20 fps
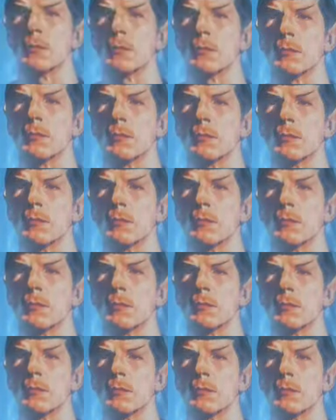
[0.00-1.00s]

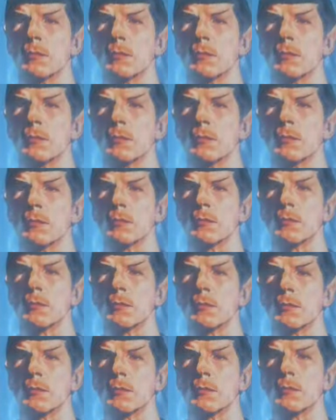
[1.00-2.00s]

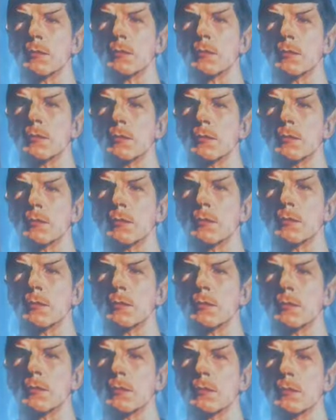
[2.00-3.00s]

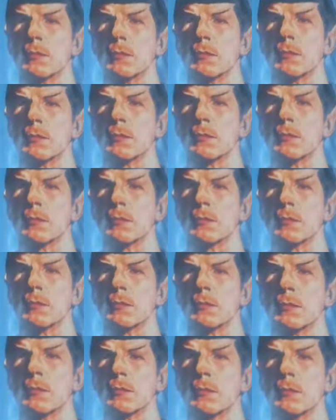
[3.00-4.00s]

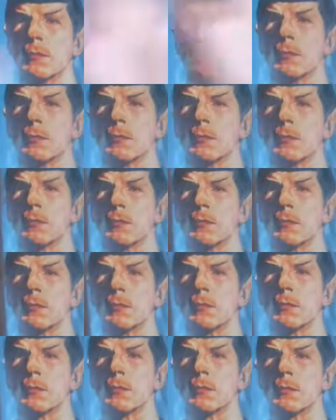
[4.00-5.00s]

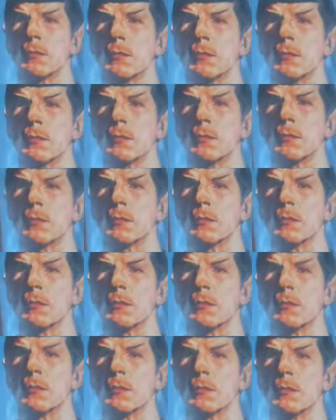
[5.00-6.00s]

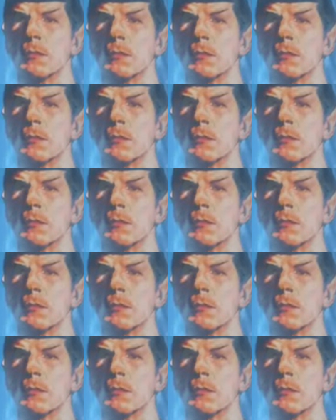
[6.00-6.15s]
(not speaking)